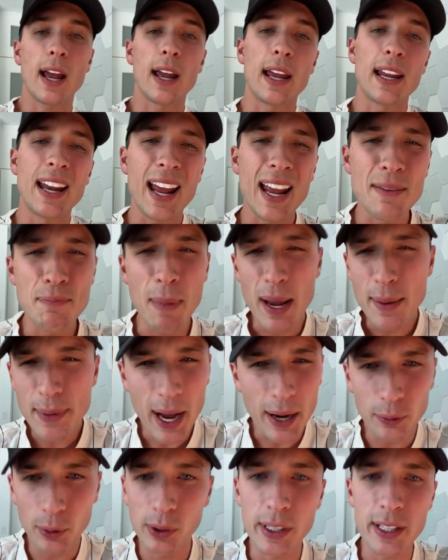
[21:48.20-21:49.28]
things that and
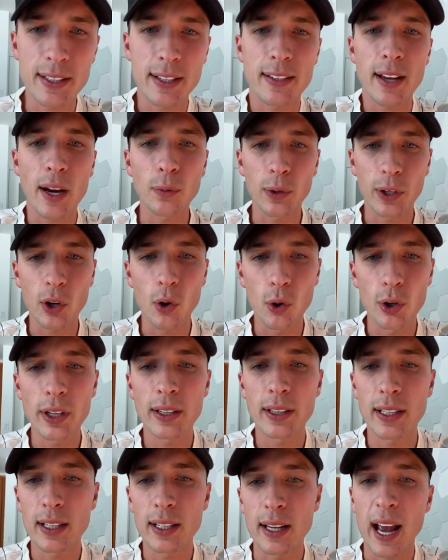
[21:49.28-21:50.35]
maybe I released, because I
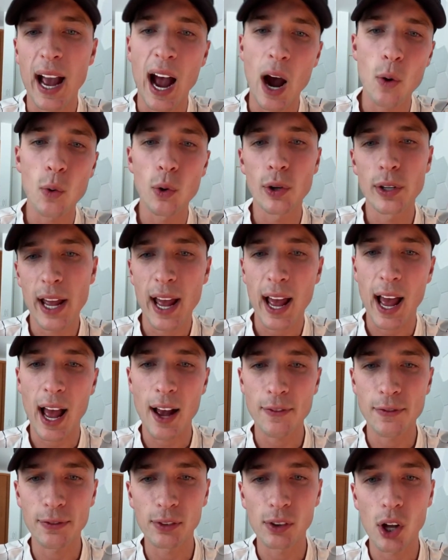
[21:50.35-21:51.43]
recorded the 1.5 hour
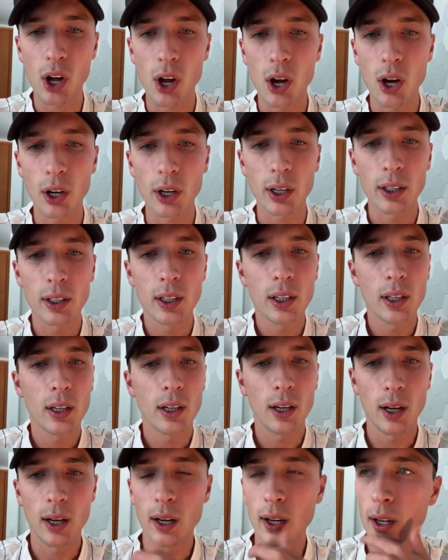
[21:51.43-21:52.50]

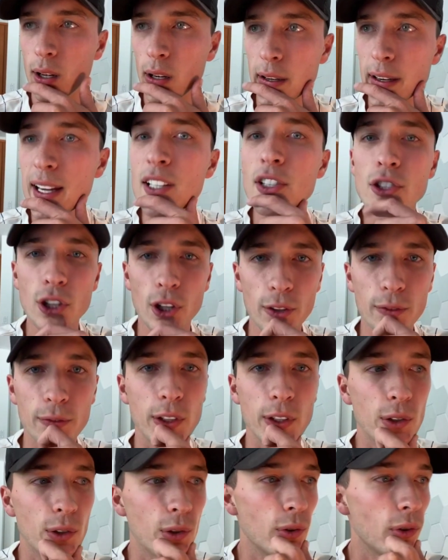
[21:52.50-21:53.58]
long
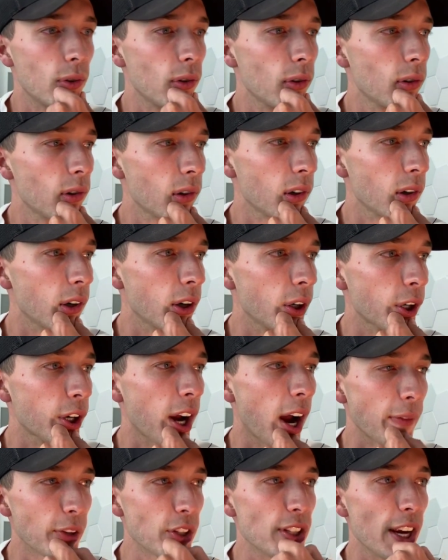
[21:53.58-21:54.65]
interview
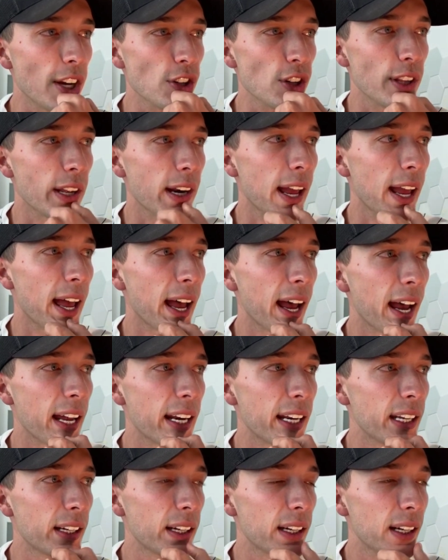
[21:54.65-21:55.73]
or conversation that I
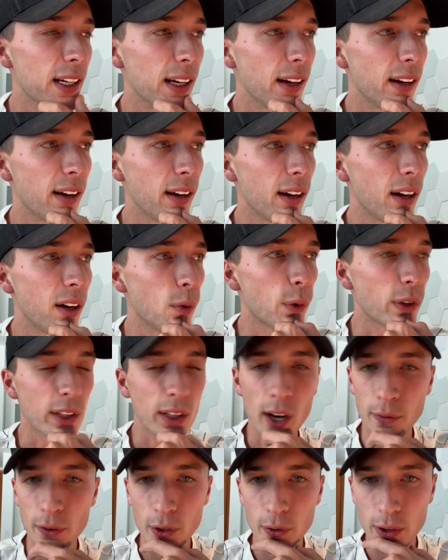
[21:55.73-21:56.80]
had
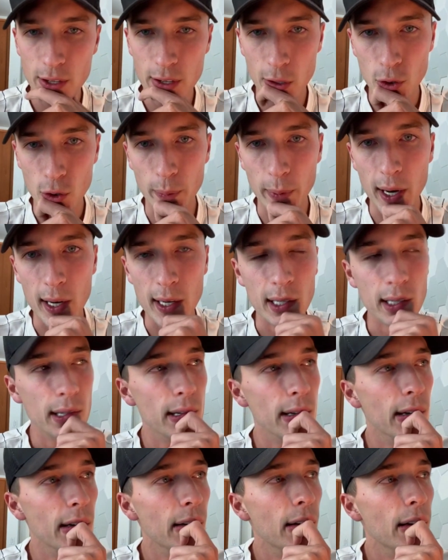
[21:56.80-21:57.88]
with the governor of the central
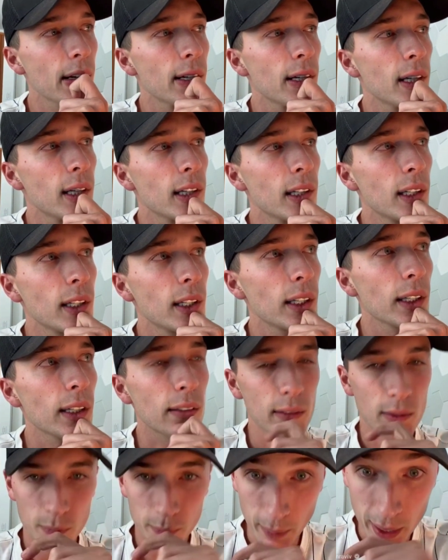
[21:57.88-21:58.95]
bank.
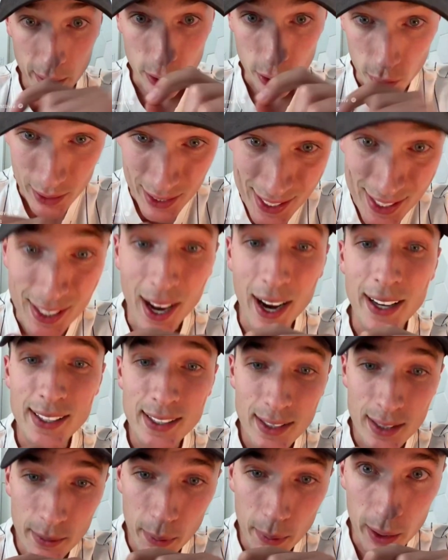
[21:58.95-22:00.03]
Remind you, he
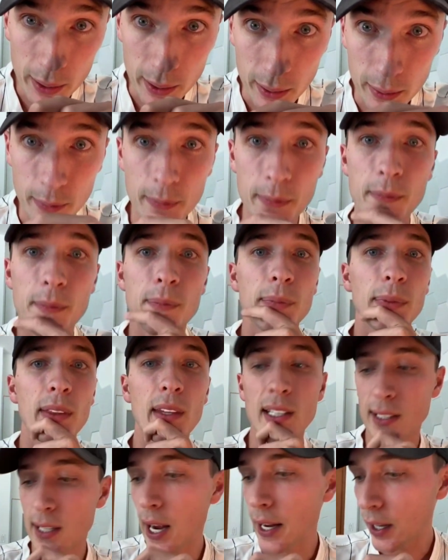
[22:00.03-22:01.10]
signs the money.
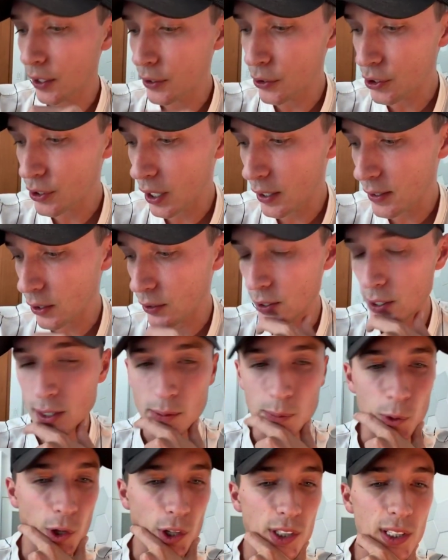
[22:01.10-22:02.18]
This guy understands how the
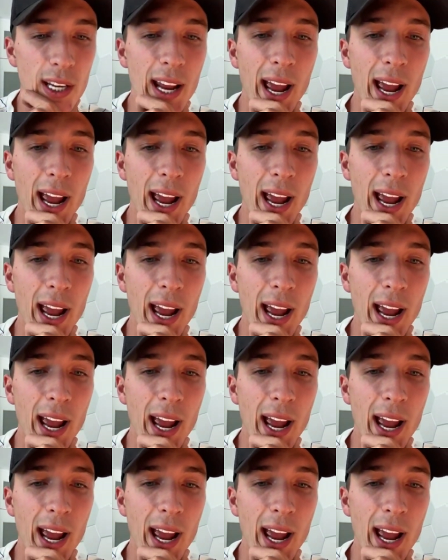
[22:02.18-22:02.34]
system